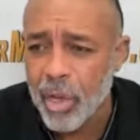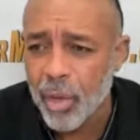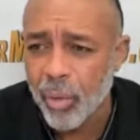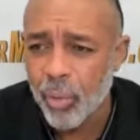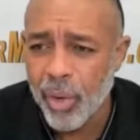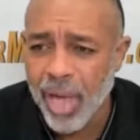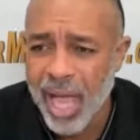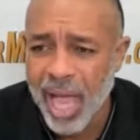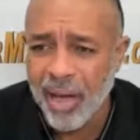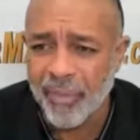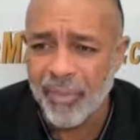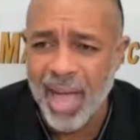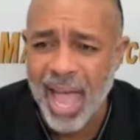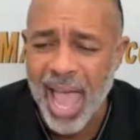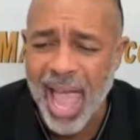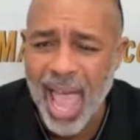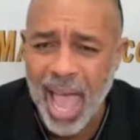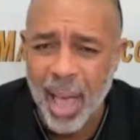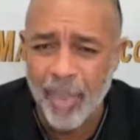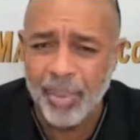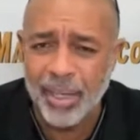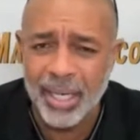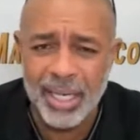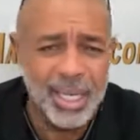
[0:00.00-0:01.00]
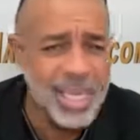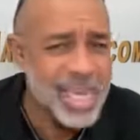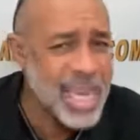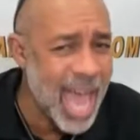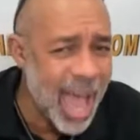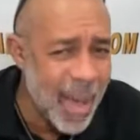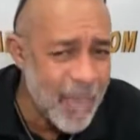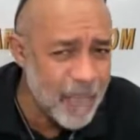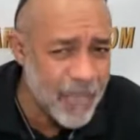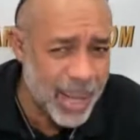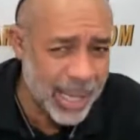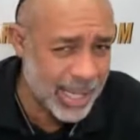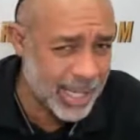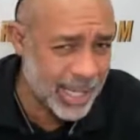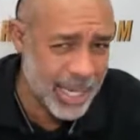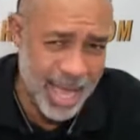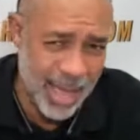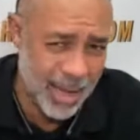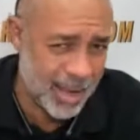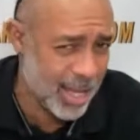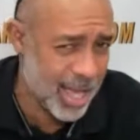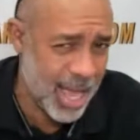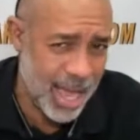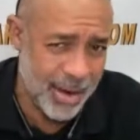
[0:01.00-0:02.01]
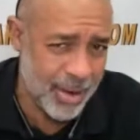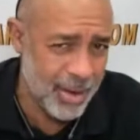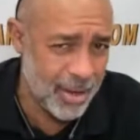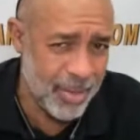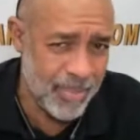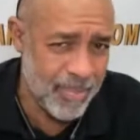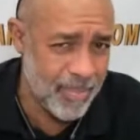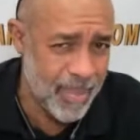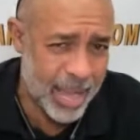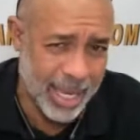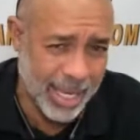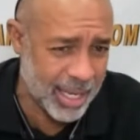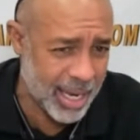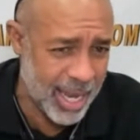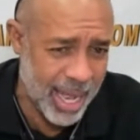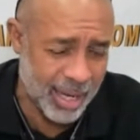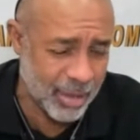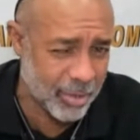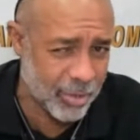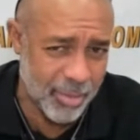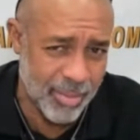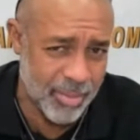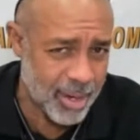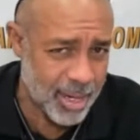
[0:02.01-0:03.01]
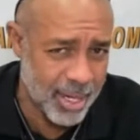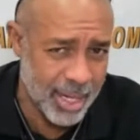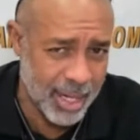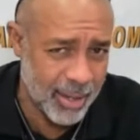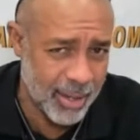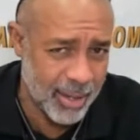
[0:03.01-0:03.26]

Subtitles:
We have a habit of not making extra money.